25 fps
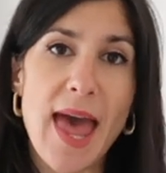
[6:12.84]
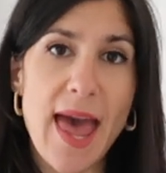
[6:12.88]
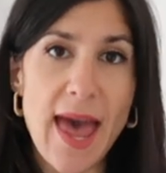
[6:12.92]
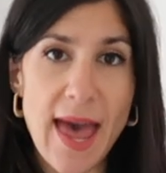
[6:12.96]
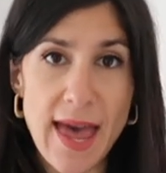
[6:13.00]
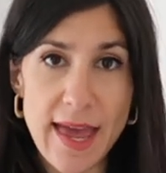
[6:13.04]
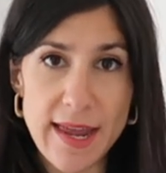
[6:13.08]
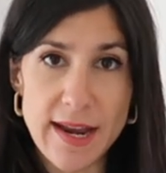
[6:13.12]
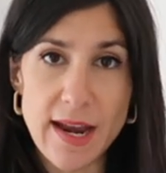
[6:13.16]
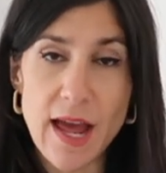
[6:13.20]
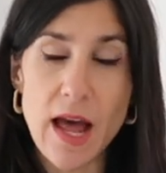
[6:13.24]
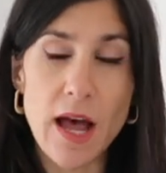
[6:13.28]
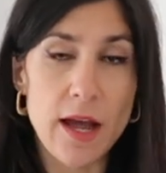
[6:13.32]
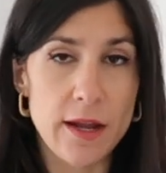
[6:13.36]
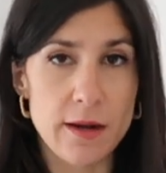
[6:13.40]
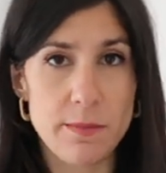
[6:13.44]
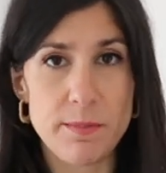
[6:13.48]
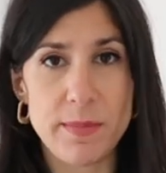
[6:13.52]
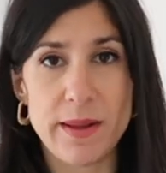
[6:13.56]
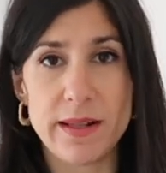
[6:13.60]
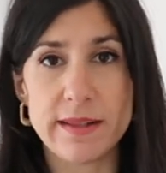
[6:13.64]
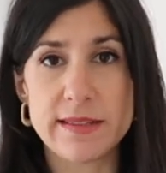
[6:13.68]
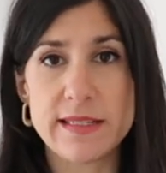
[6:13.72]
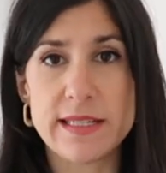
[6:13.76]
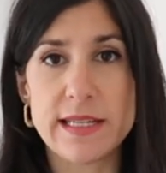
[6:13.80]
and
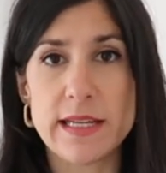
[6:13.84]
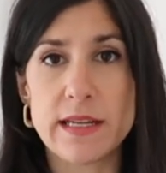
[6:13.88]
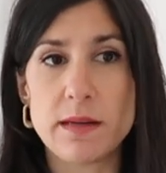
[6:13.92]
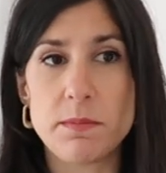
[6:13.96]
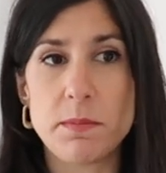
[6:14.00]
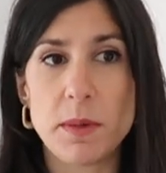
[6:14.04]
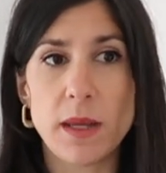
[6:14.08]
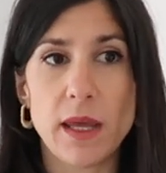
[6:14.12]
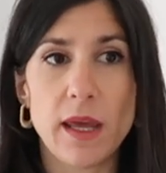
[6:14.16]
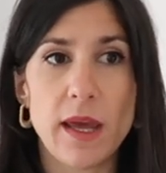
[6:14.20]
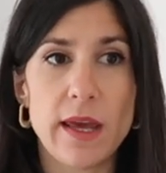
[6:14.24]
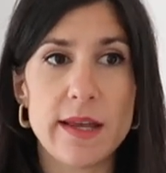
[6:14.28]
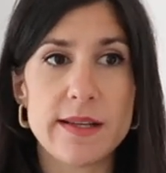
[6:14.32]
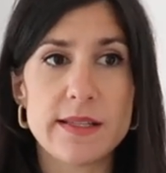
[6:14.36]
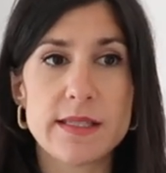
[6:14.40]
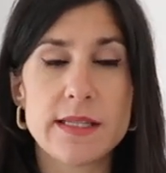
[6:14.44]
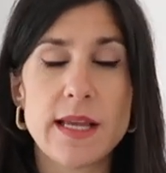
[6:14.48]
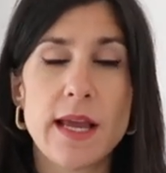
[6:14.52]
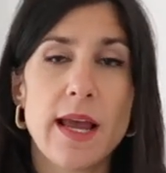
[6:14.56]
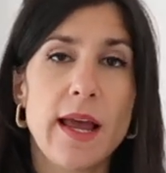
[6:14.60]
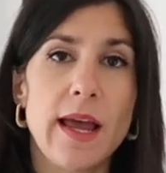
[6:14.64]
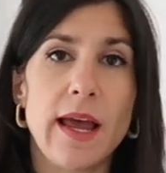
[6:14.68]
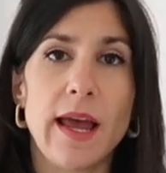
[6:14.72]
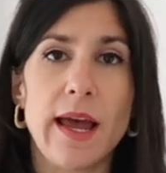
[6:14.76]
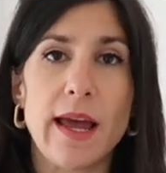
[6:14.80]
unbelted, because
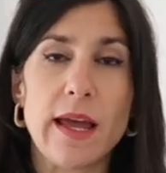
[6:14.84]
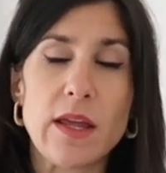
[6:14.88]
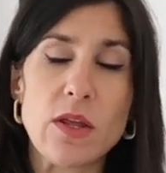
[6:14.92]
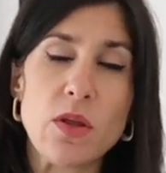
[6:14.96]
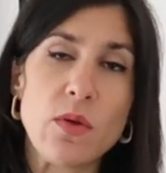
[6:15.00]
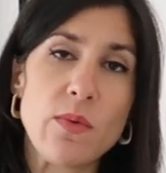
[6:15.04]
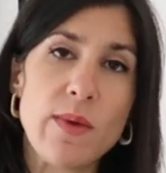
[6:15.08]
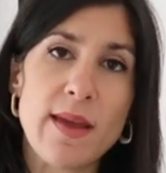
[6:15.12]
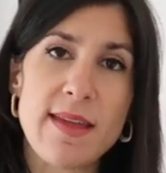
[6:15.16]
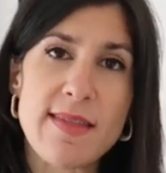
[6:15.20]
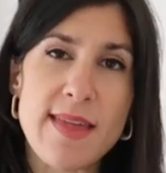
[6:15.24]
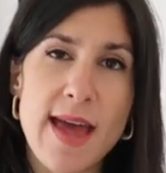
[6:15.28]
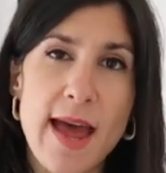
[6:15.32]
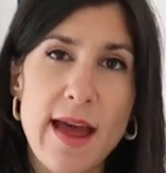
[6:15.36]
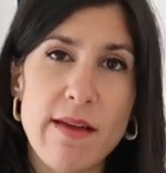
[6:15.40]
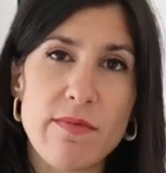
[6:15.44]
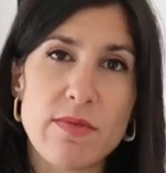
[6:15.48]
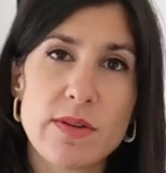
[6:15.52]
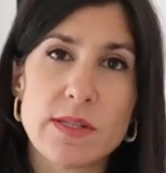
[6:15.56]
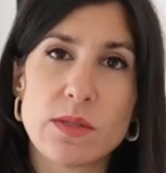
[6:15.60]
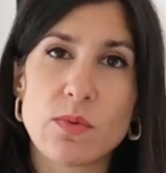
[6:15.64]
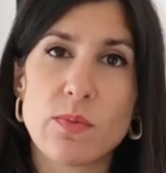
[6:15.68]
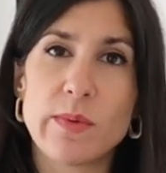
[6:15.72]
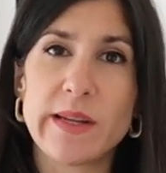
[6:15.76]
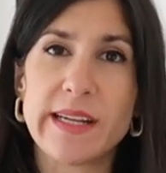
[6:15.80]
you either have
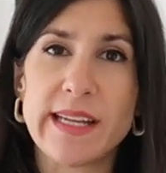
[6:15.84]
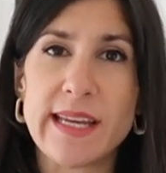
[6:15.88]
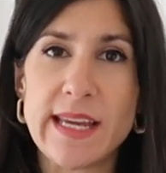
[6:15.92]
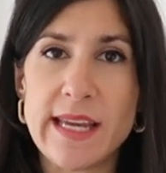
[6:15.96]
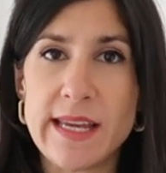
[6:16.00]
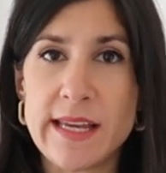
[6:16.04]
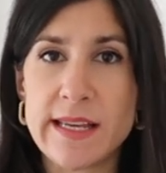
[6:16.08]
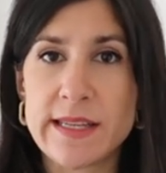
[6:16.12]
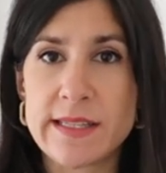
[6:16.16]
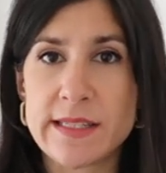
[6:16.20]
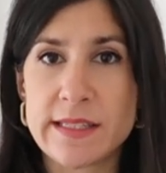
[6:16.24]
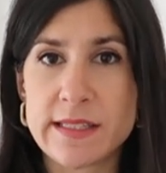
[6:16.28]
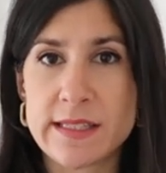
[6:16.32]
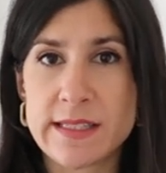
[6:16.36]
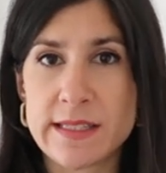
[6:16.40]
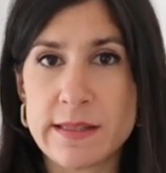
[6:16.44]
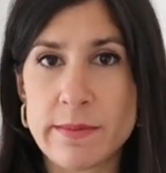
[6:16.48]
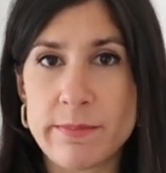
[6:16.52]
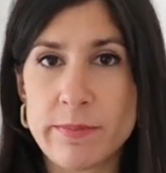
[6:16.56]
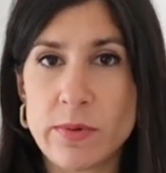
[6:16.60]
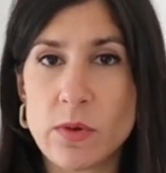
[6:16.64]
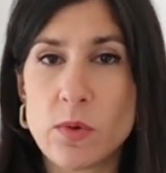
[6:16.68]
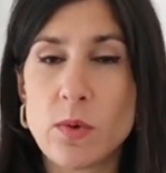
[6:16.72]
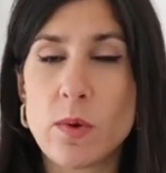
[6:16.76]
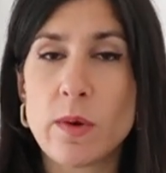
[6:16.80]
this really
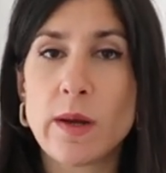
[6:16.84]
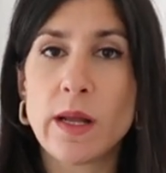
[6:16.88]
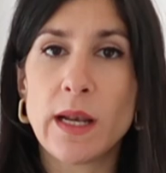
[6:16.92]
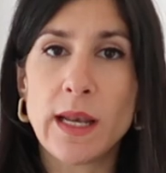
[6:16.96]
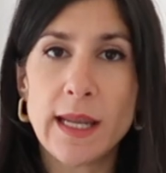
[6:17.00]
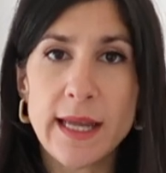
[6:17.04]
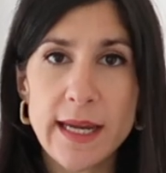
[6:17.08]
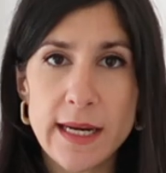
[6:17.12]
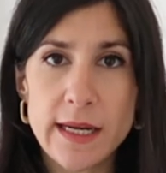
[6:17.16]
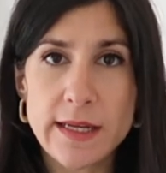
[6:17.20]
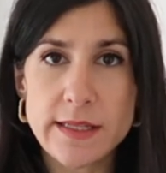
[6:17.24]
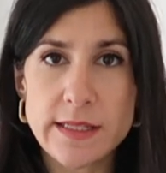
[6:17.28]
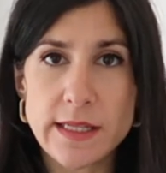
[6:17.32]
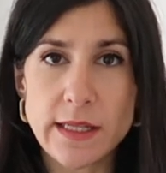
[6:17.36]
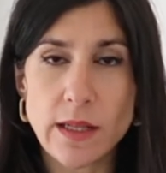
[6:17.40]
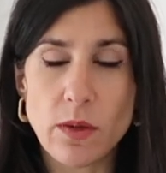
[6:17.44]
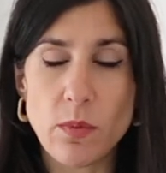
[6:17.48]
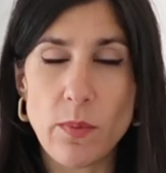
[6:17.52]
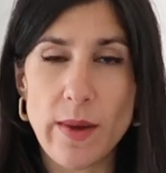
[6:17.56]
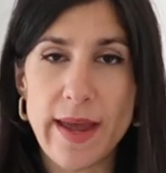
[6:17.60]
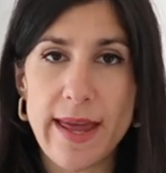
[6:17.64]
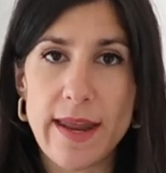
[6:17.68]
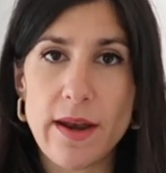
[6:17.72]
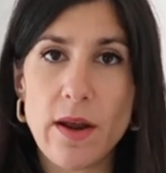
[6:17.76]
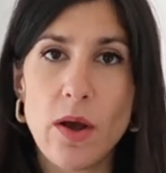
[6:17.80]
simple, clean
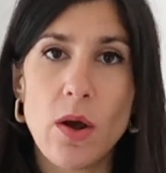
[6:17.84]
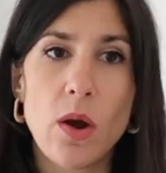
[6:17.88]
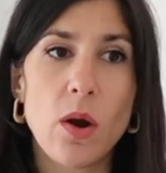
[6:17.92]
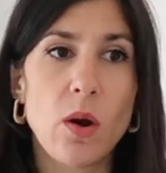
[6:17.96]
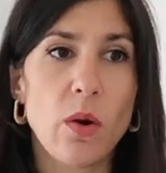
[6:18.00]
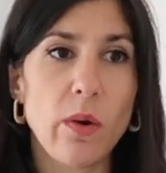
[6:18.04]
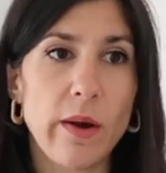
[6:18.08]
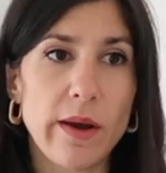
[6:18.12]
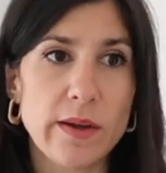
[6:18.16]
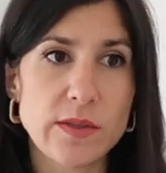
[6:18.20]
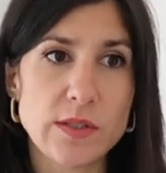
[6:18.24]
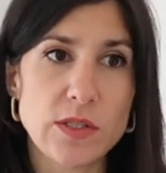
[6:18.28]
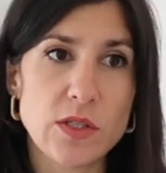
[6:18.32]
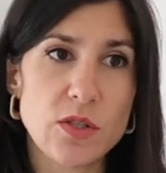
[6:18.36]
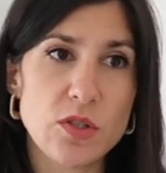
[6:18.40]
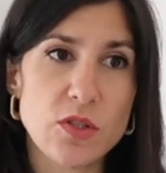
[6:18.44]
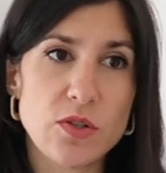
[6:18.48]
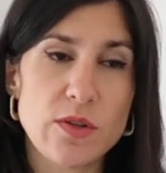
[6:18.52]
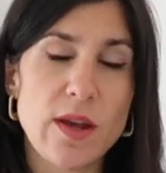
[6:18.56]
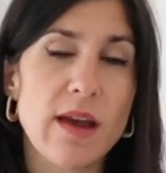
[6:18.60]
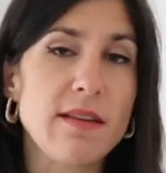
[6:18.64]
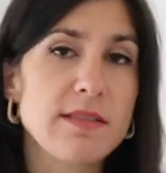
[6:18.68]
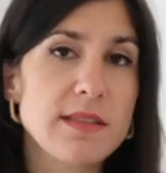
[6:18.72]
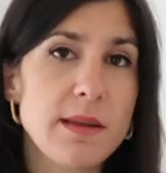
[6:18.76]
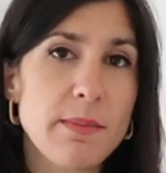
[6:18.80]
silhouette, or else you
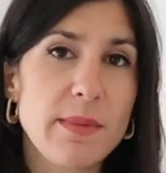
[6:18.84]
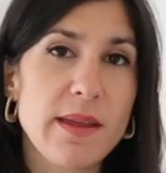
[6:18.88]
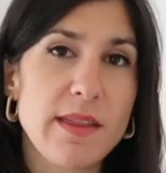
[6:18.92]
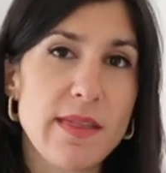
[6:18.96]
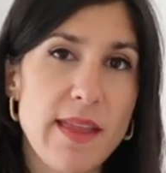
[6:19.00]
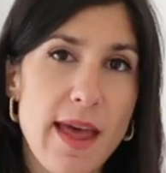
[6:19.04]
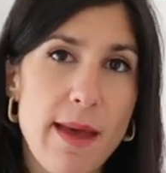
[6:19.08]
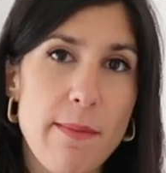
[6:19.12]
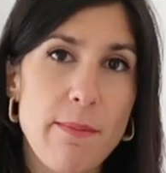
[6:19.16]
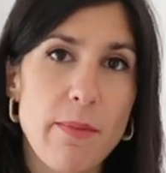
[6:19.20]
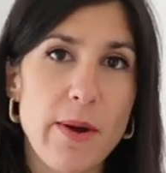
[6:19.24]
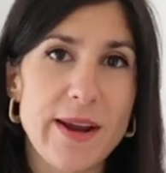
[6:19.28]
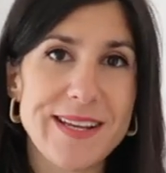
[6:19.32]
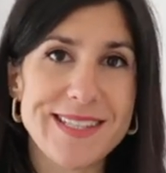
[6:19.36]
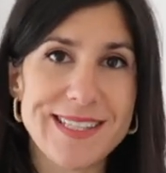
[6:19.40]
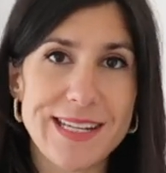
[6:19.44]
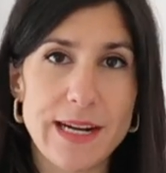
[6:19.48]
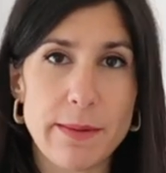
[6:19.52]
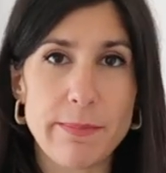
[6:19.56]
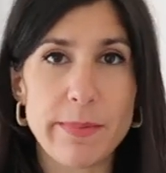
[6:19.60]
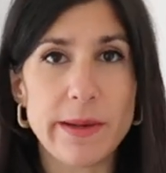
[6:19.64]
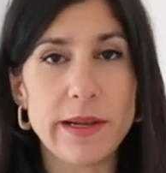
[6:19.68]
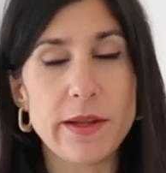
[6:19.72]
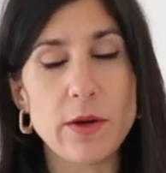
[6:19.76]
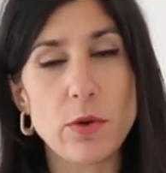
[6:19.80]
do have something that breaks it
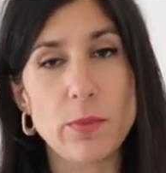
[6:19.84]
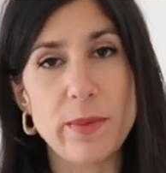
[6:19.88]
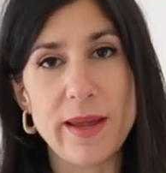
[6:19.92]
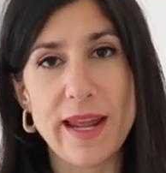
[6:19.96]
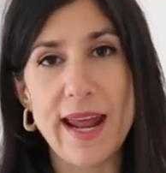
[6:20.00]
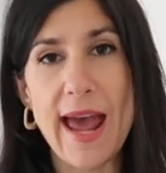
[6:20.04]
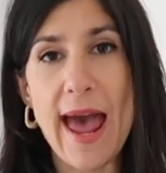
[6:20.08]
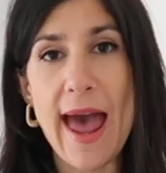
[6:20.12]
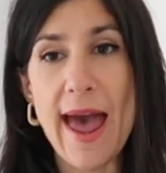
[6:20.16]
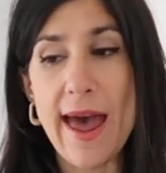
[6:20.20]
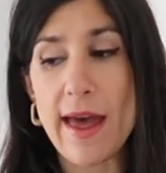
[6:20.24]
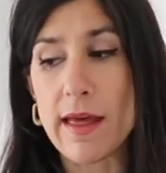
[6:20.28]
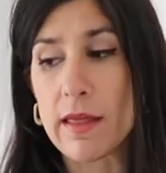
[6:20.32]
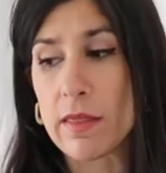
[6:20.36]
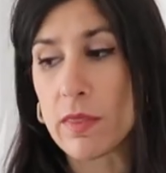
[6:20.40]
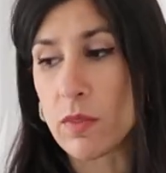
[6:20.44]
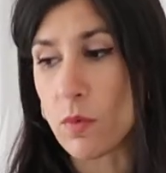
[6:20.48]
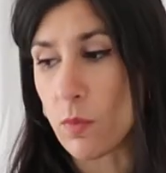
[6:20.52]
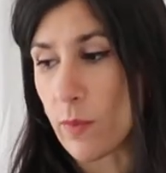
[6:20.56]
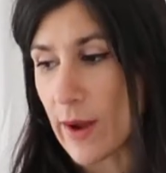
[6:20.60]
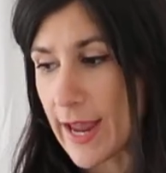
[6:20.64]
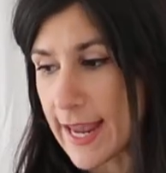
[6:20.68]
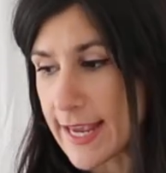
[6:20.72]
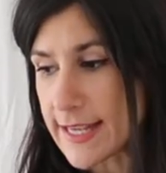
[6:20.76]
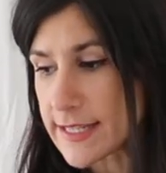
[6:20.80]
up a little bit at
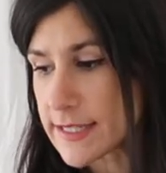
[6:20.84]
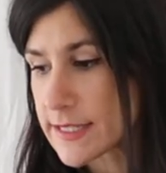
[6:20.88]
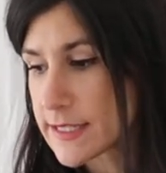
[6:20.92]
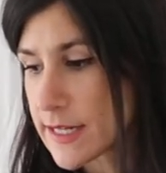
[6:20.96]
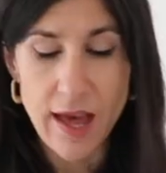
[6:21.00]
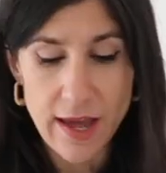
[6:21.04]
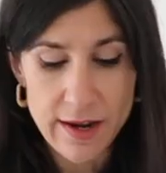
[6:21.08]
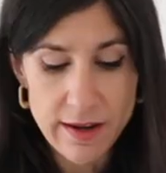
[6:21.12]
the waist.